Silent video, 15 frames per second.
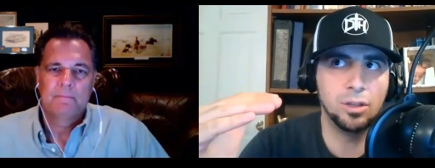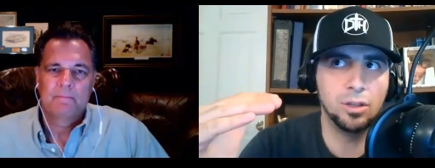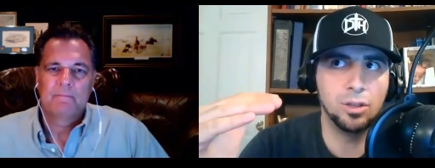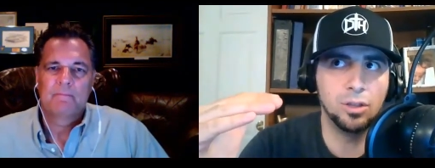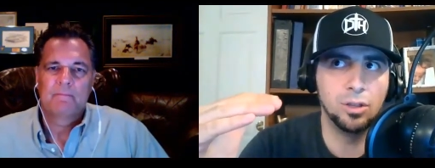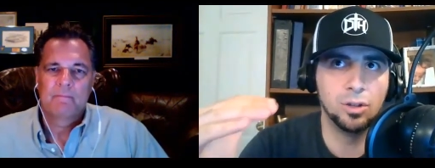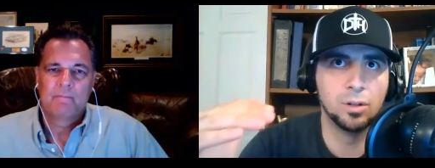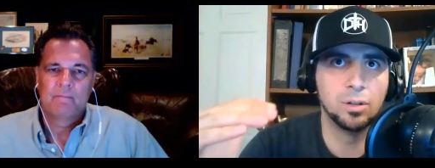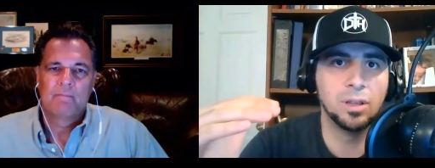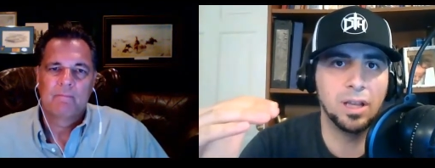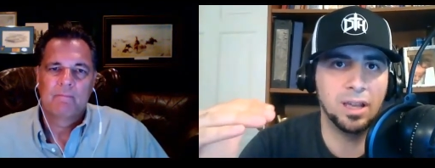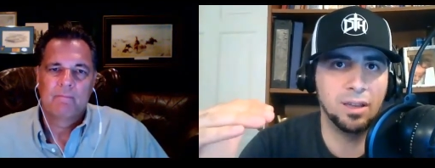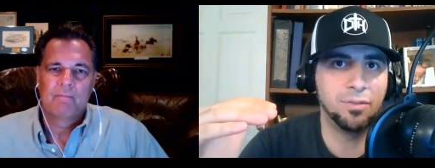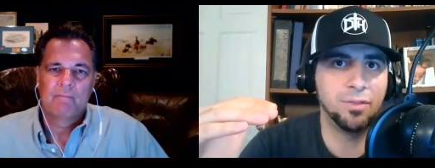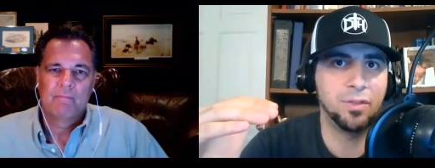Speaker 1: your
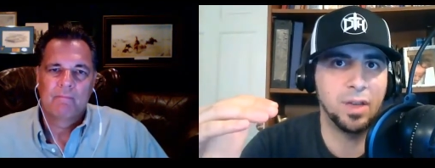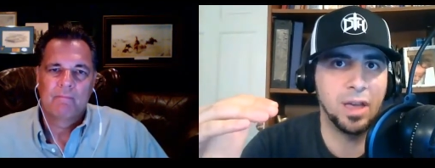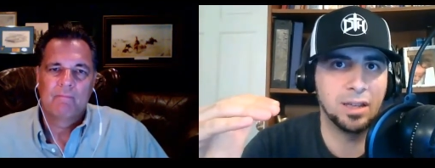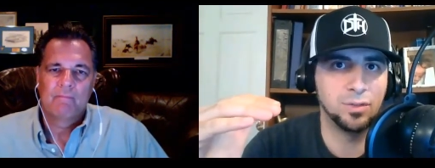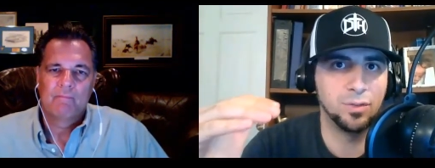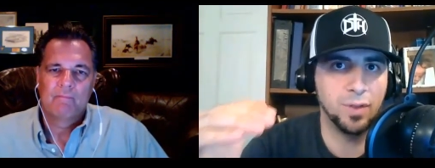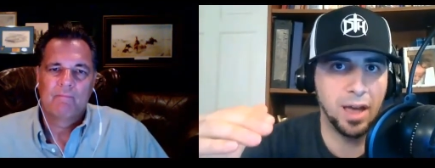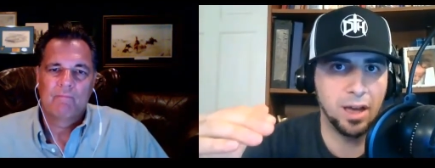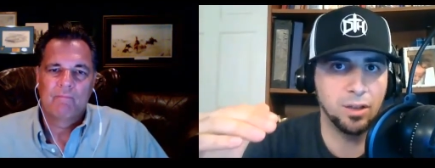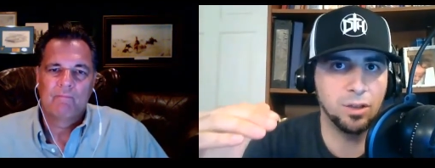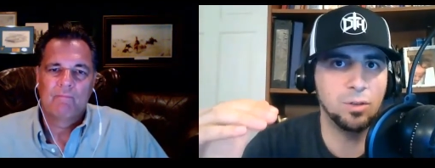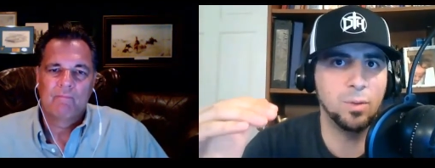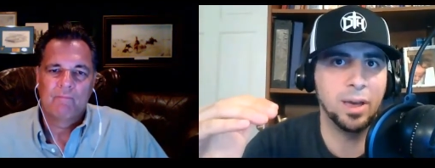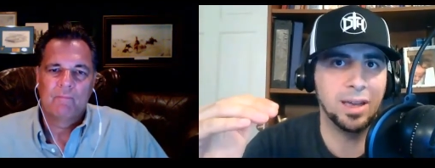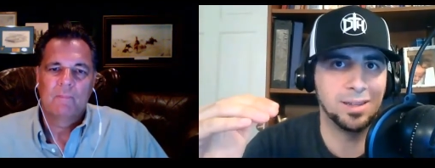life has
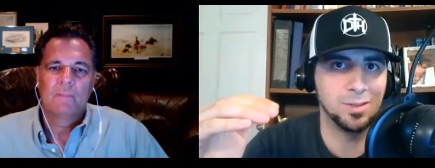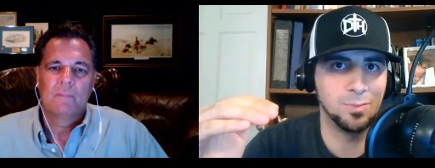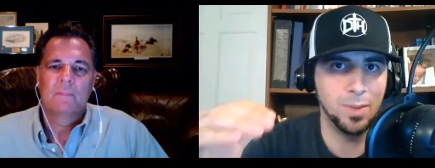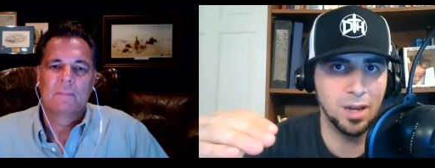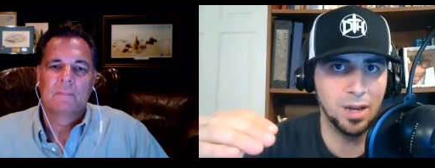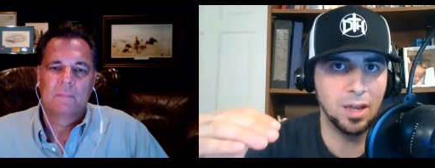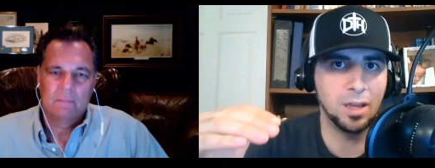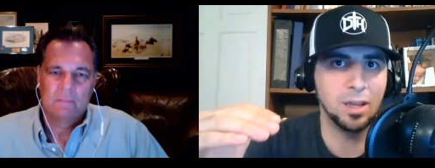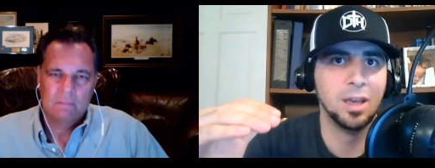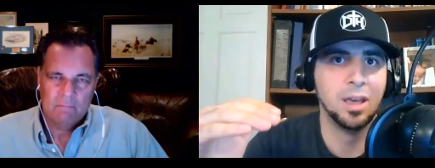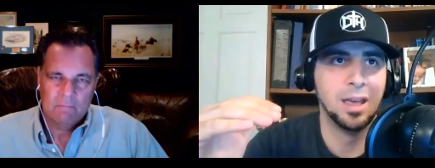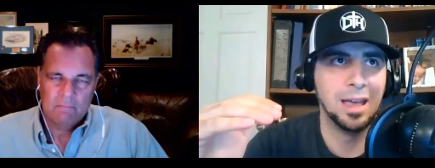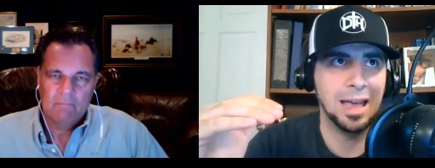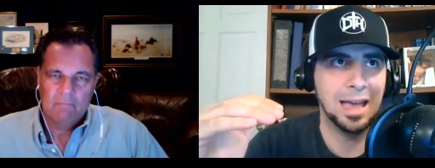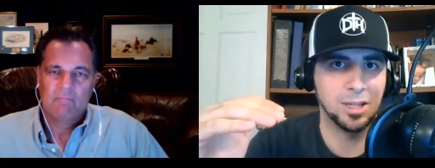value, has meaning,
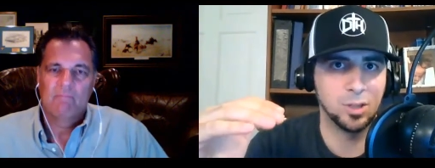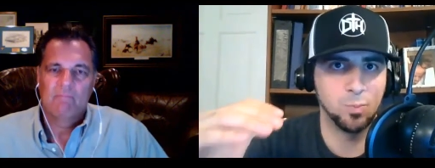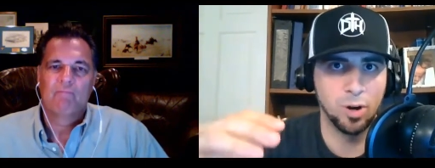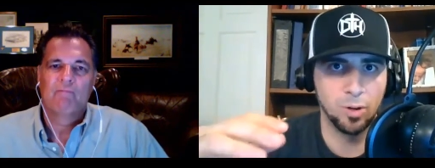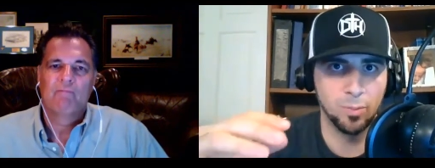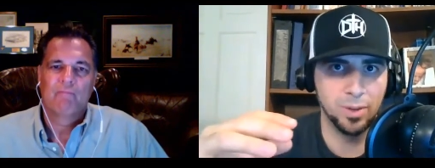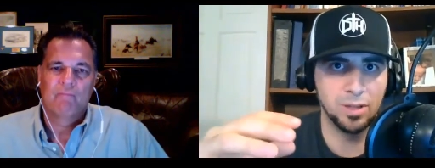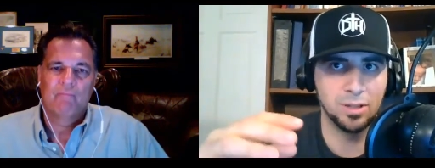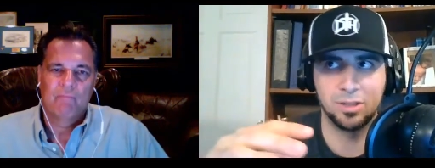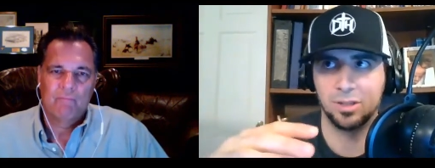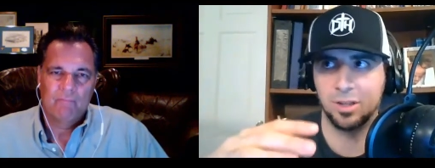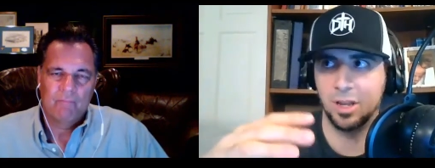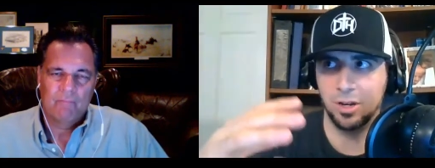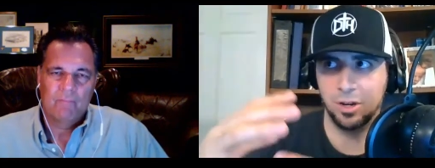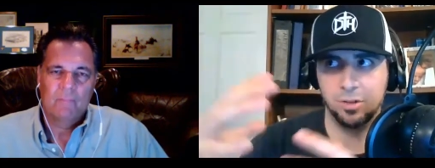has purpose,
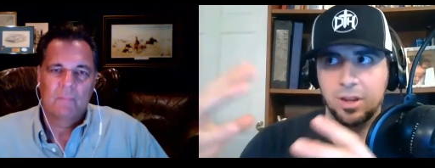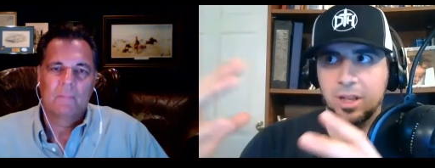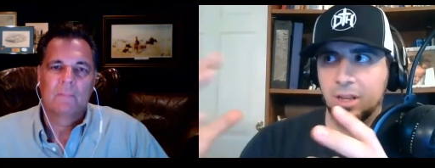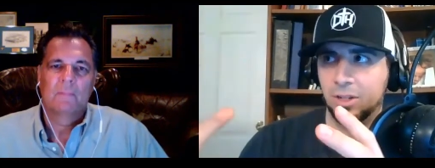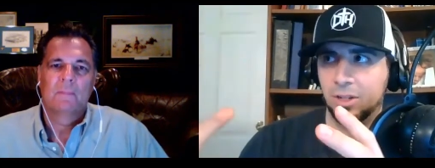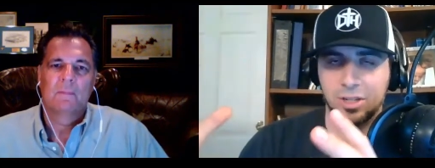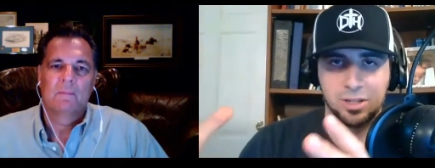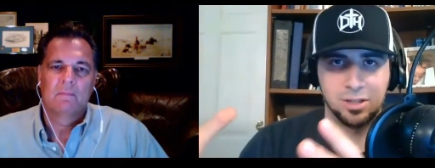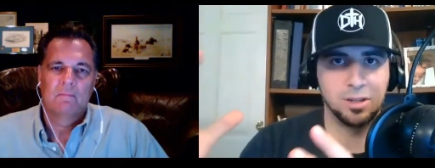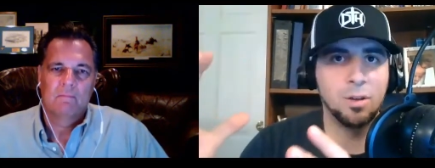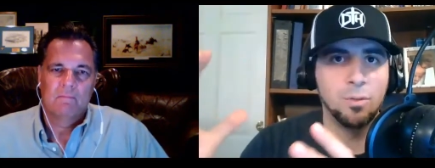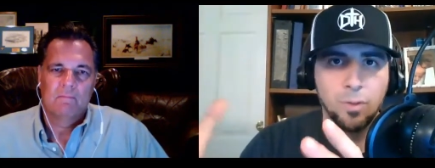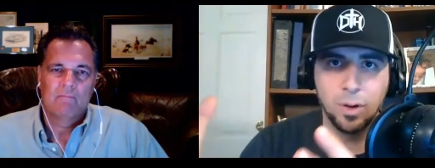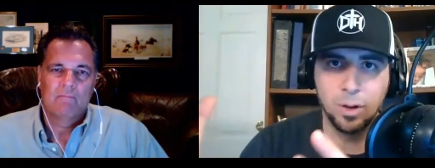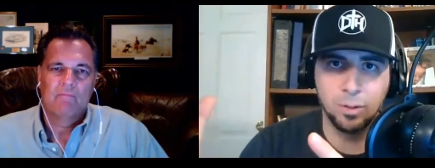and you didn't just
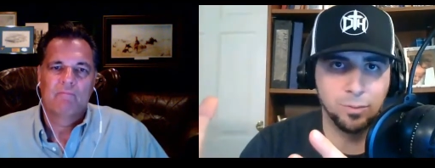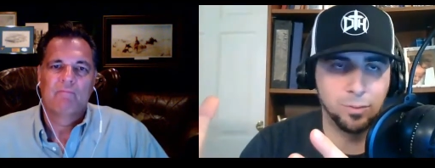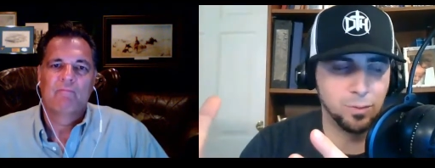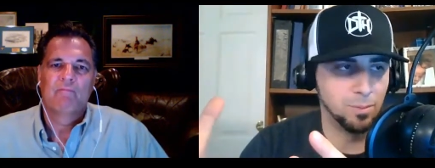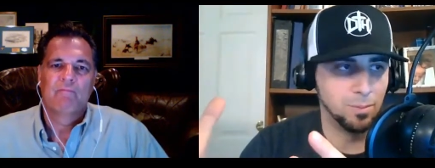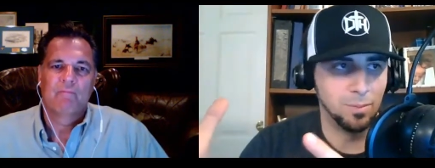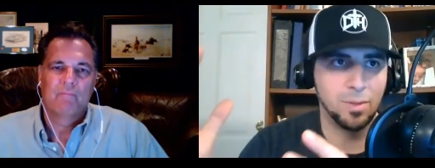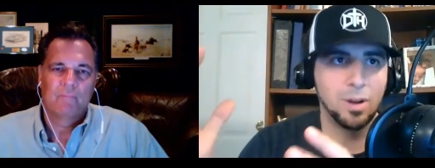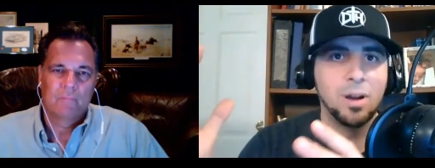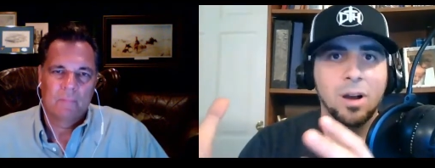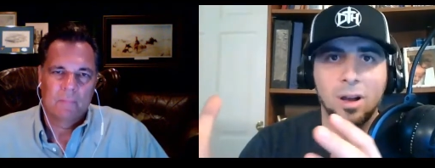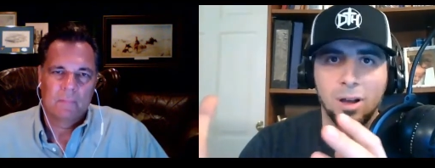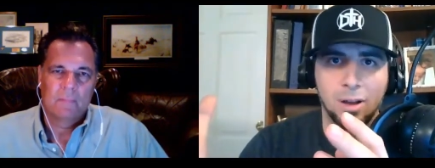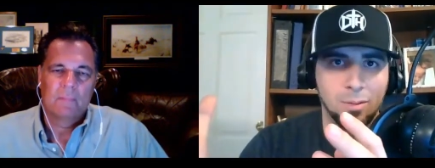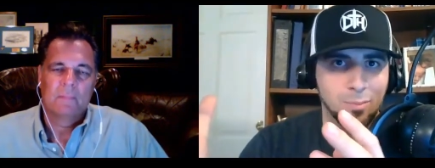evolve from
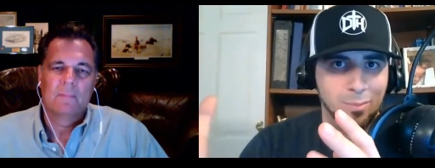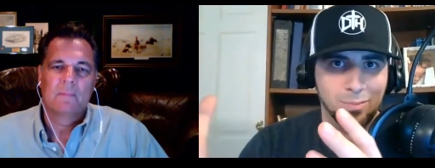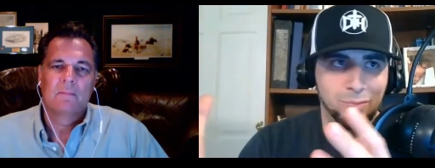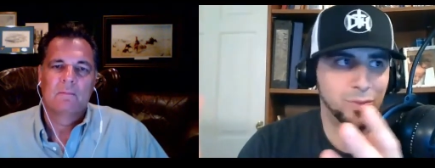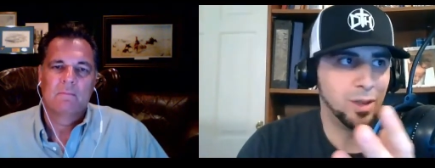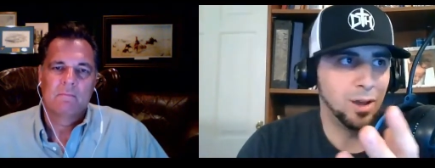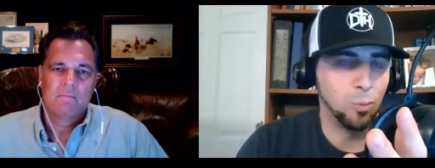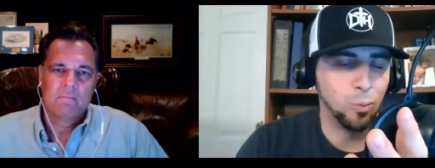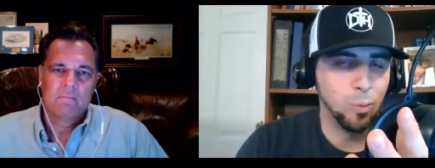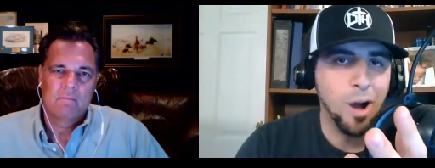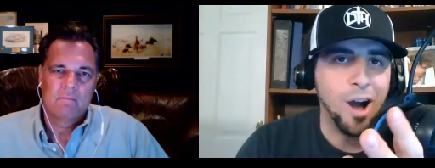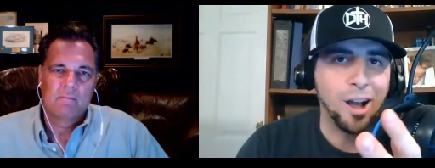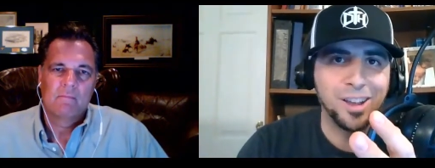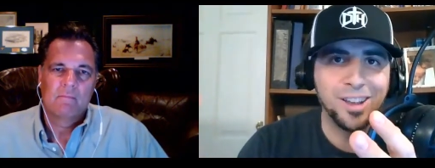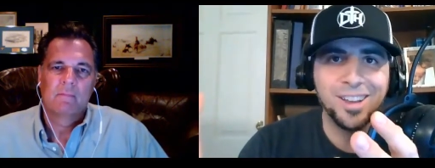a, a
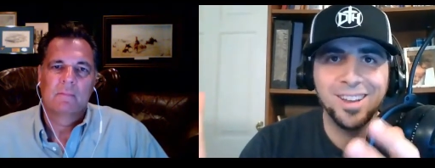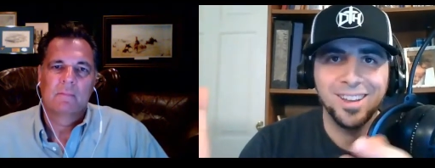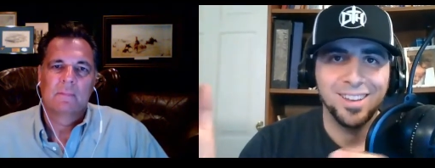rock.